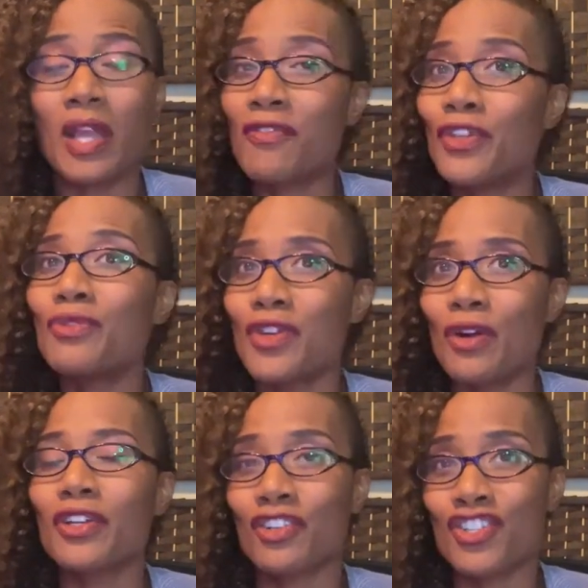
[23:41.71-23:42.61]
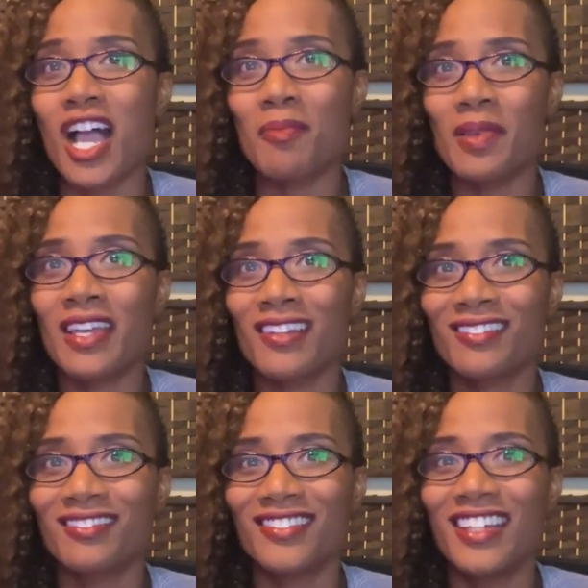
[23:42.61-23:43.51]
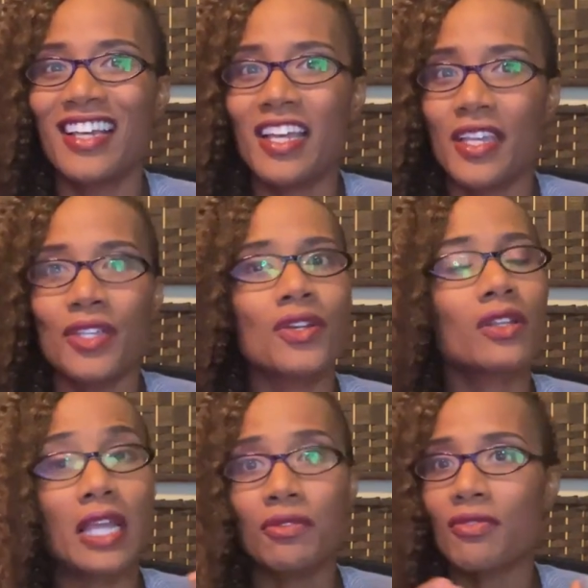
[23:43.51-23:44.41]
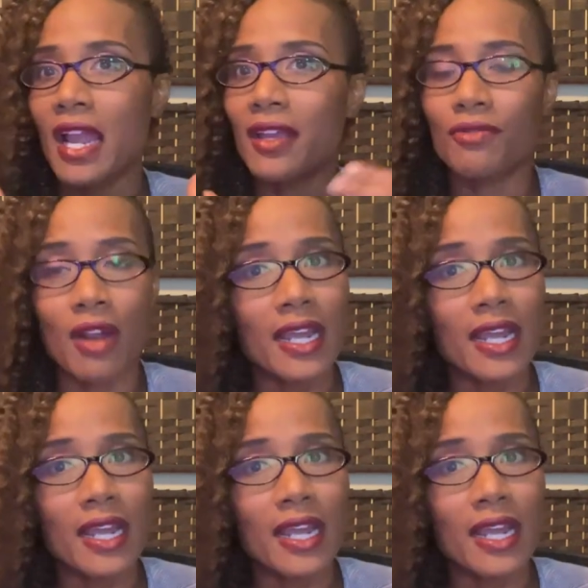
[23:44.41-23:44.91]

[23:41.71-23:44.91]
If you know you're shopping, you know, like write